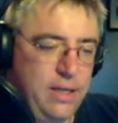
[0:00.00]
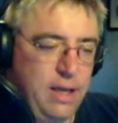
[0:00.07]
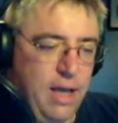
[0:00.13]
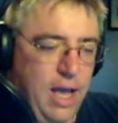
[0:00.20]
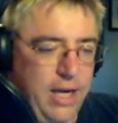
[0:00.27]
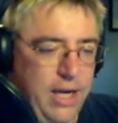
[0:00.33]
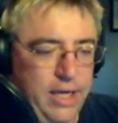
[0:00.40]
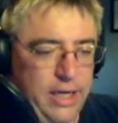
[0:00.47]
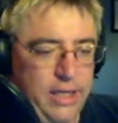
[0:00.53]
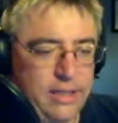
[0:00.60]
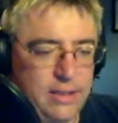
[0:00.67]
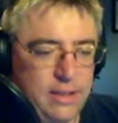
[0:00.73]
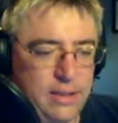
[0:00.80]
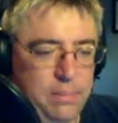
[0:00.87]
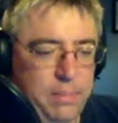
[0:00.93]
I could
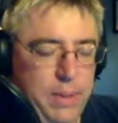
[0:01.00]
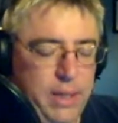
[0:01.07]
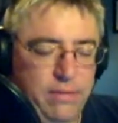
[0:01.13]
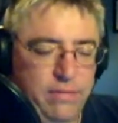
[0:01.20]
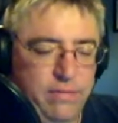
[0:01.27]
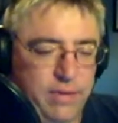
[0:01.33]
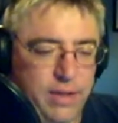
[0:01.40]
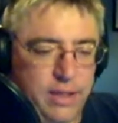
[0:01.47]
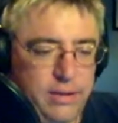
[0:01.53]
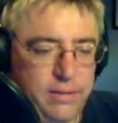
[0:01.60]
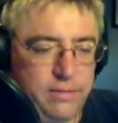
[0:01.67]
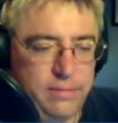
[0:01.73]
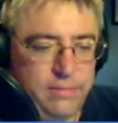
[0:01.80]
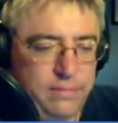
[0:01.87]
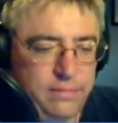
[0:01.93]
easily ping flood
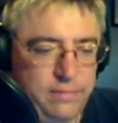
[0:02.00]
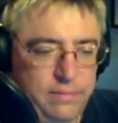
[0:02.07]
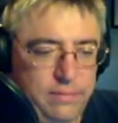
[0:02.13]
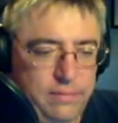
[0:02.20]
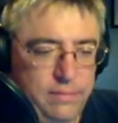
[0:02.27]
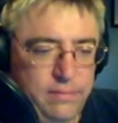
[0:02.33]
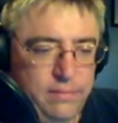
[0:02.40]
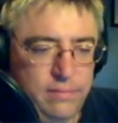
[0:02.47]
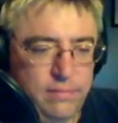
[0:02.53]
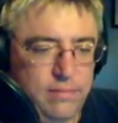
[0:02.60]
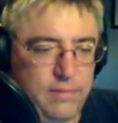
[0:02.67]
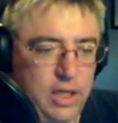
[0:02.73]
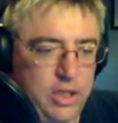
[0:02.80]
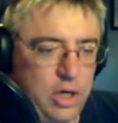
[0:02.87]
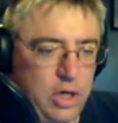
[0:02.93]

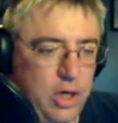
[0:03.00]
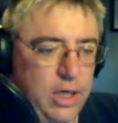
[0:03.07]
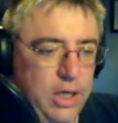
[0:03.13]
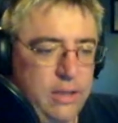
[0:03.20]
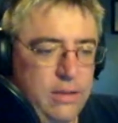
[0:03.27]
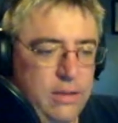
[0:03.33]
a target,